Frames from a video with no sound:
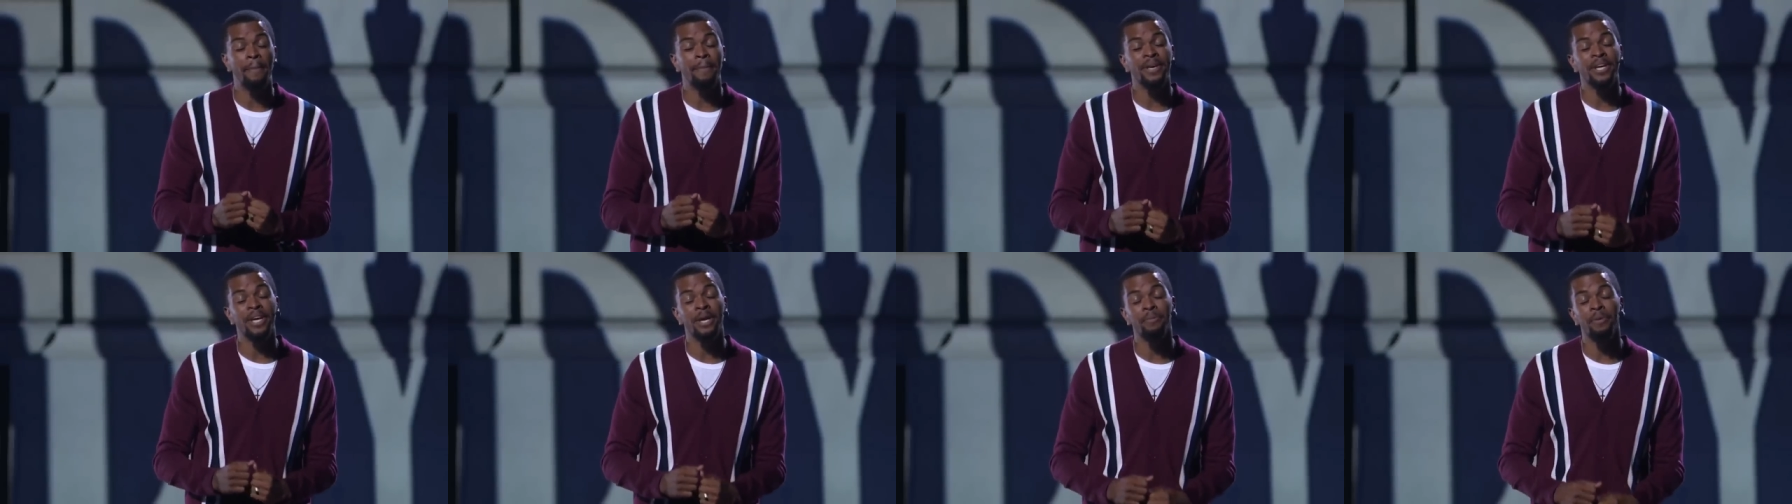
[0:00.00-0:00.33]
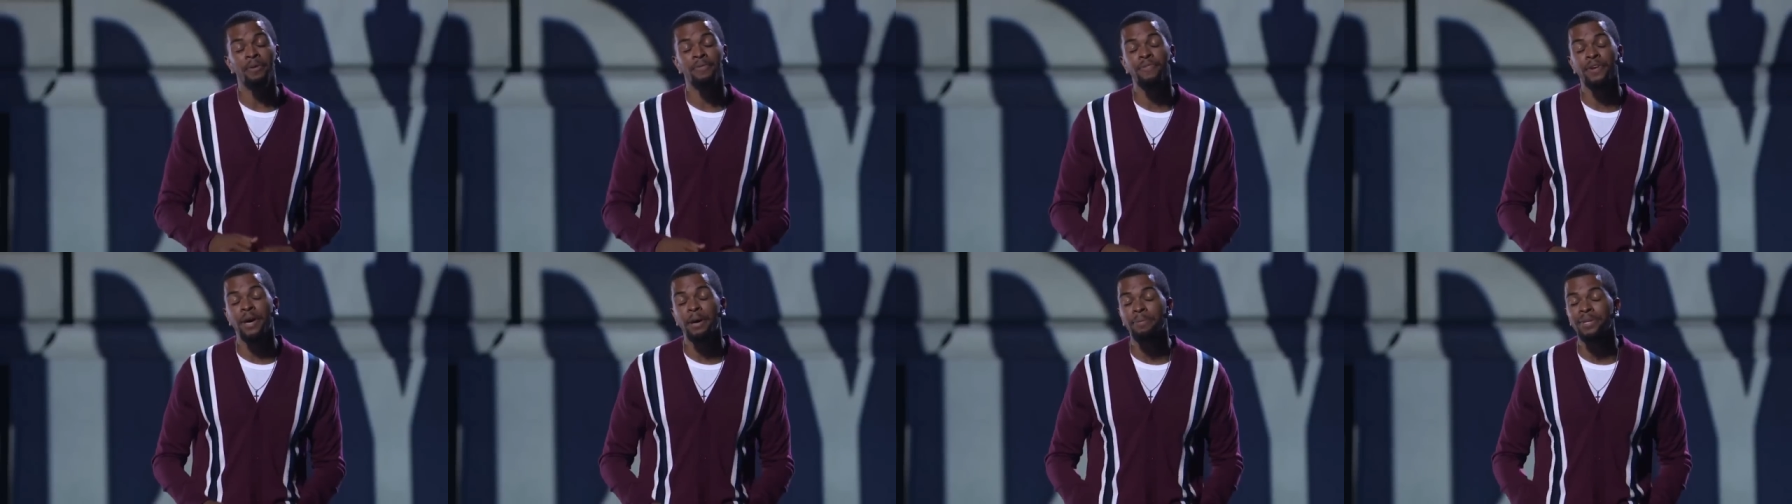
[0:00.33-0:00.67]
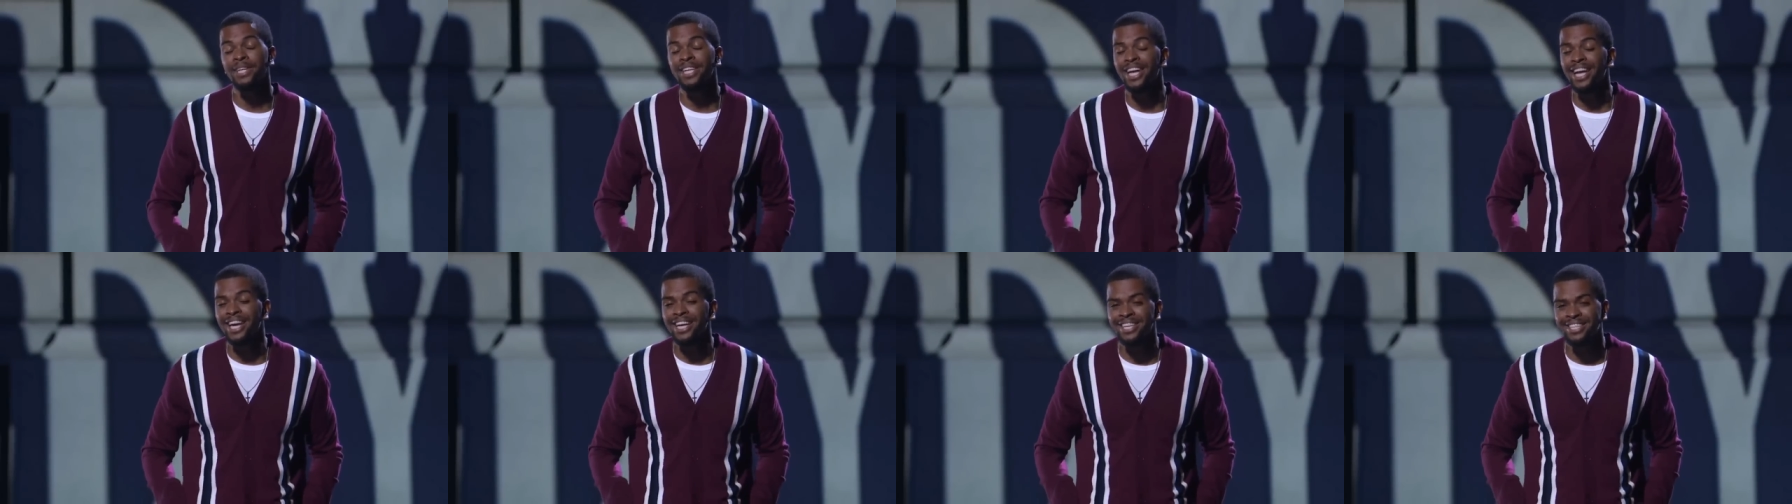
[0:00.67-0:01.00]
not become a
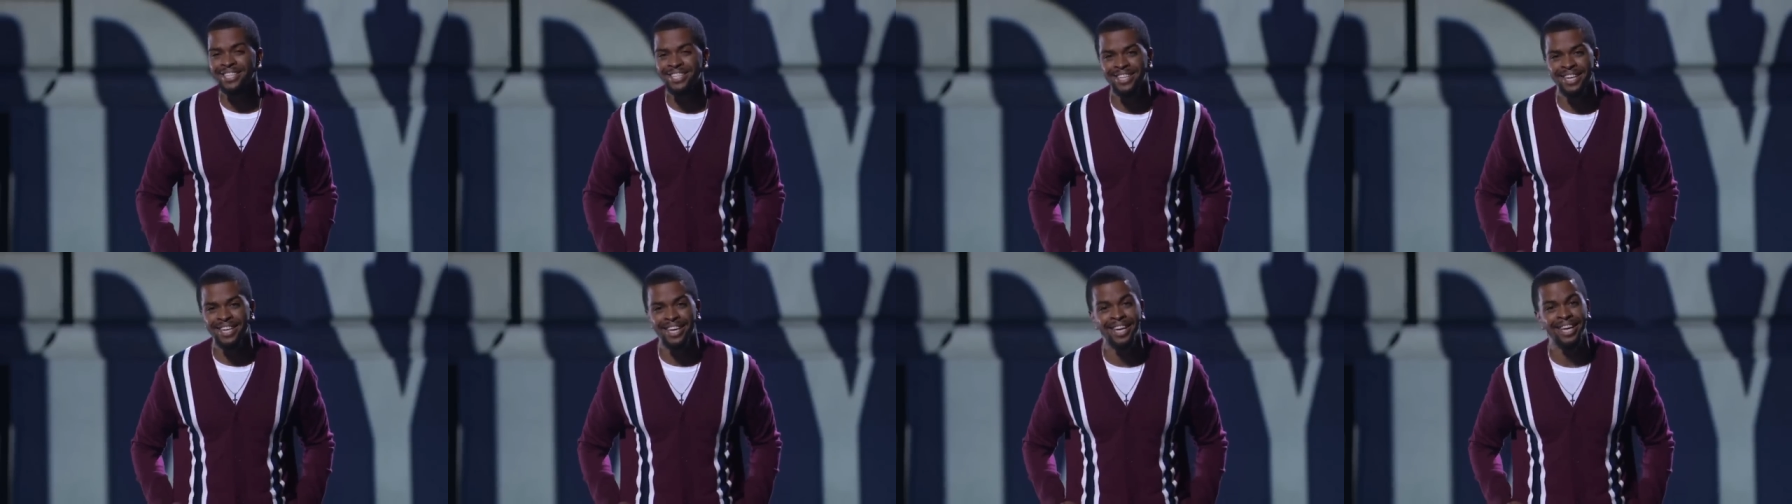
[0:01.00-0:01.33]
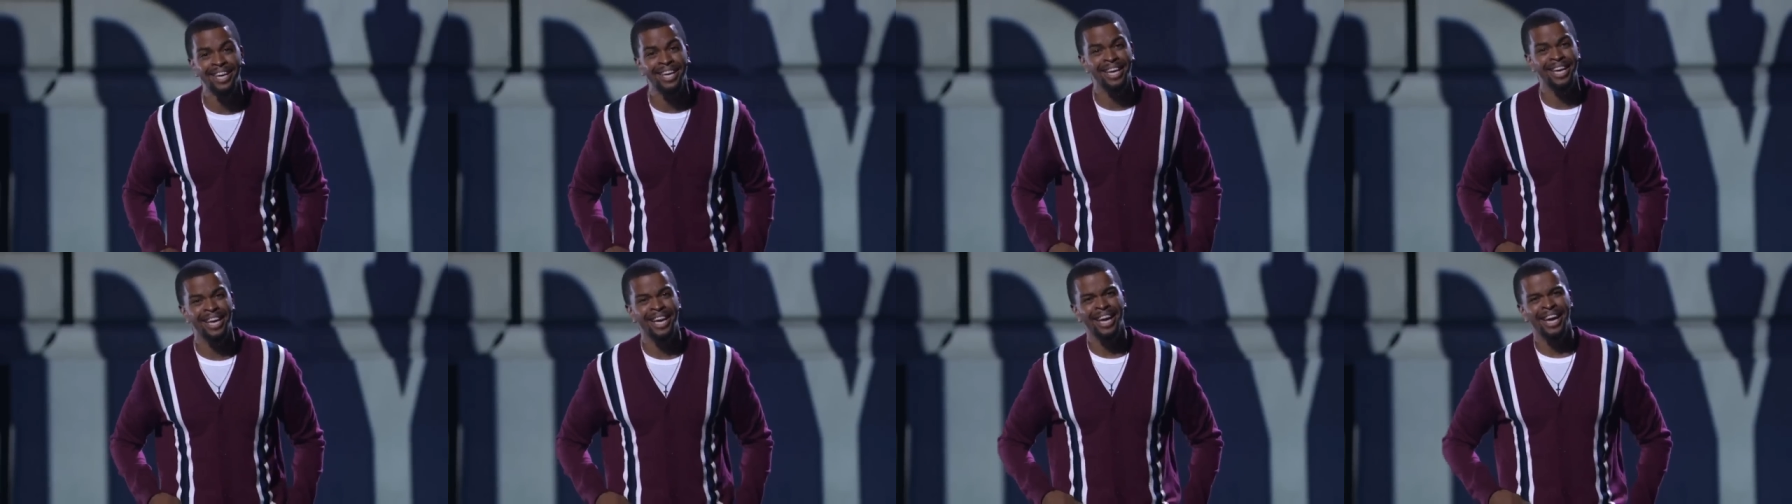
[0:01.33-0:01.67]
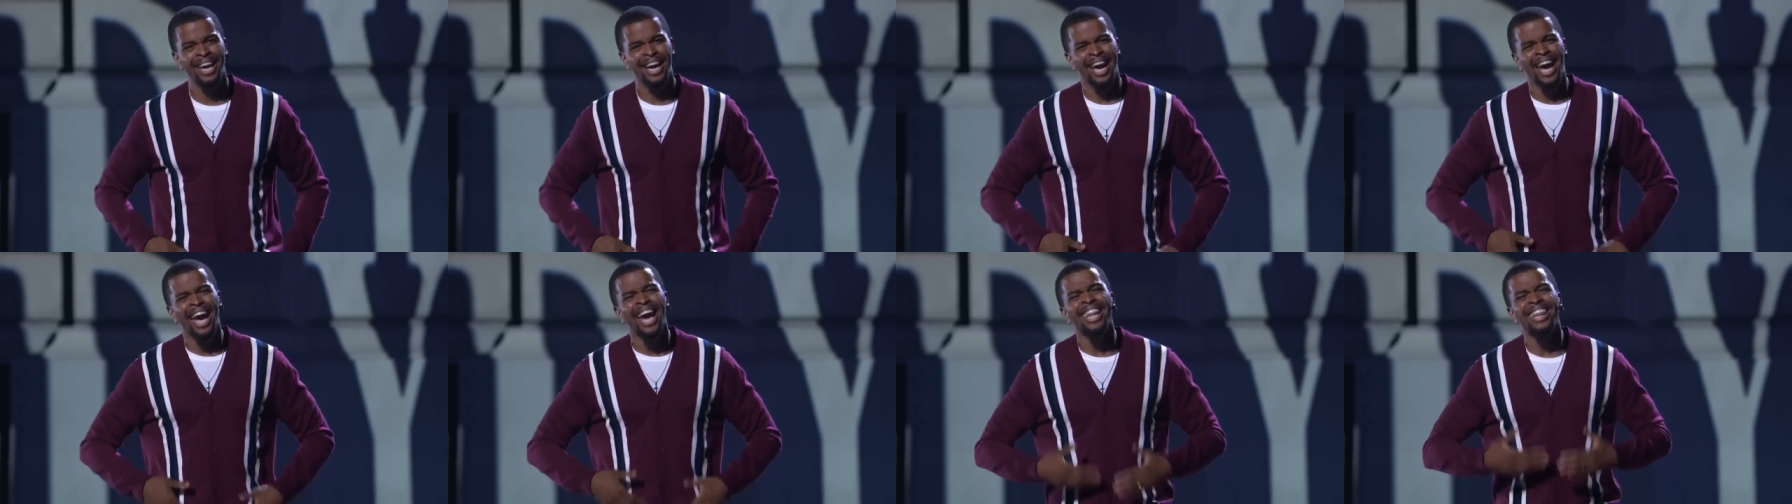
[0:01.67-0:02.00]
family legacy,
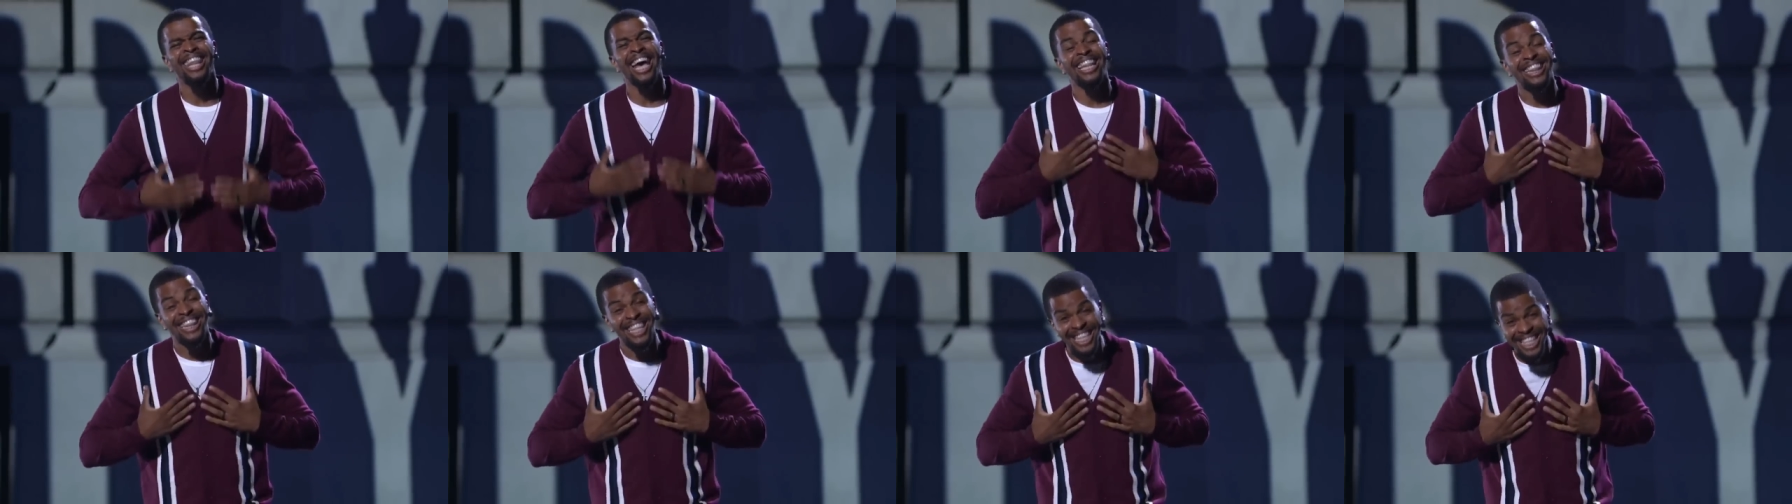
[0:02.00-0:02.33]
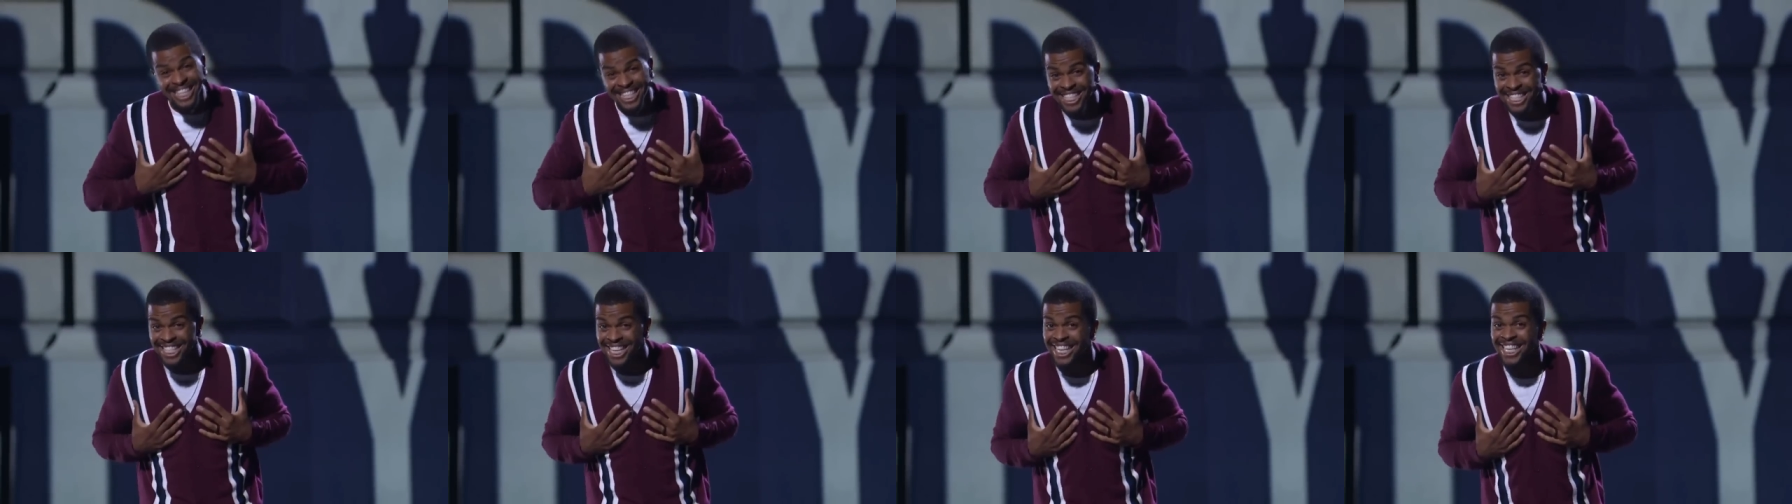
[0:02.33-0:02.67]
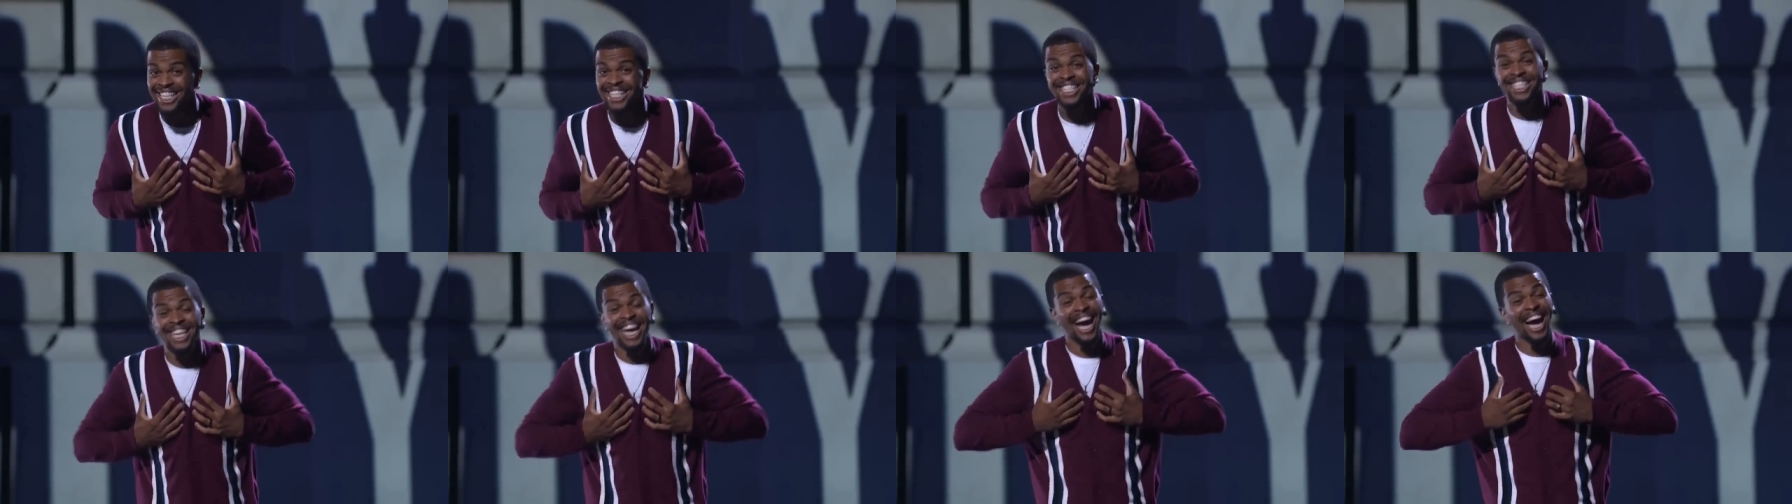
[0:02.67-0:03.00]
that these
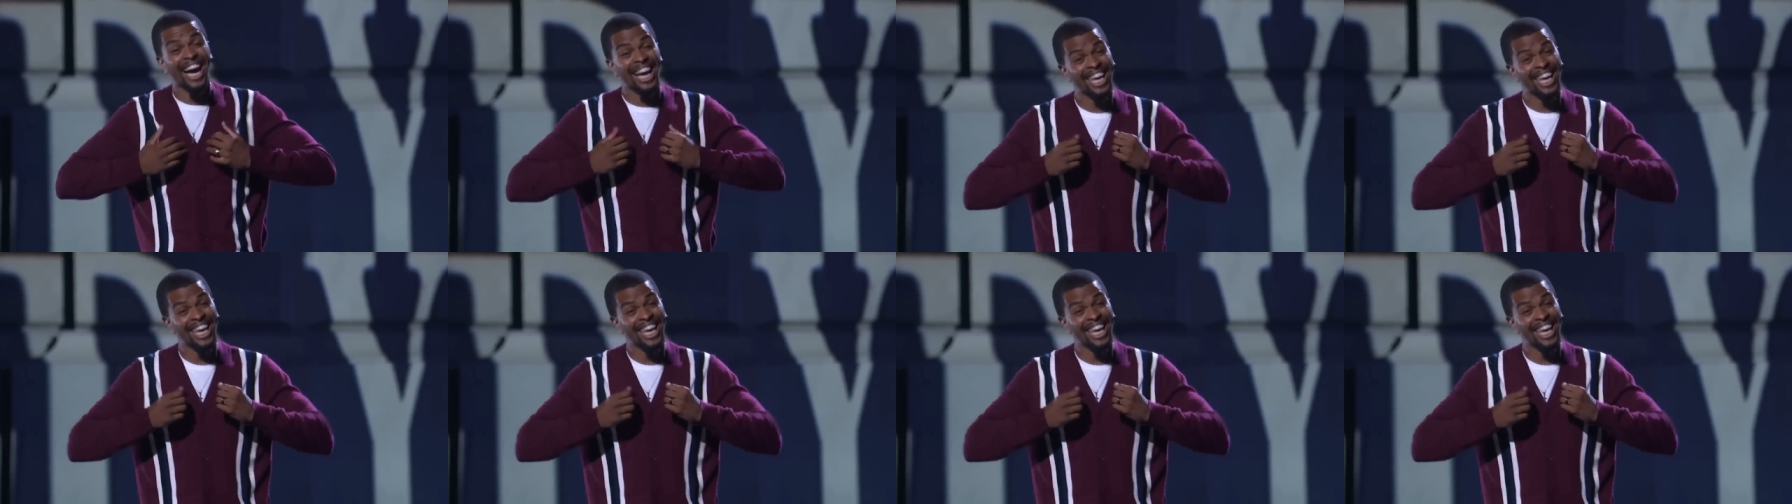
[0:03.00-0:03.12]
sins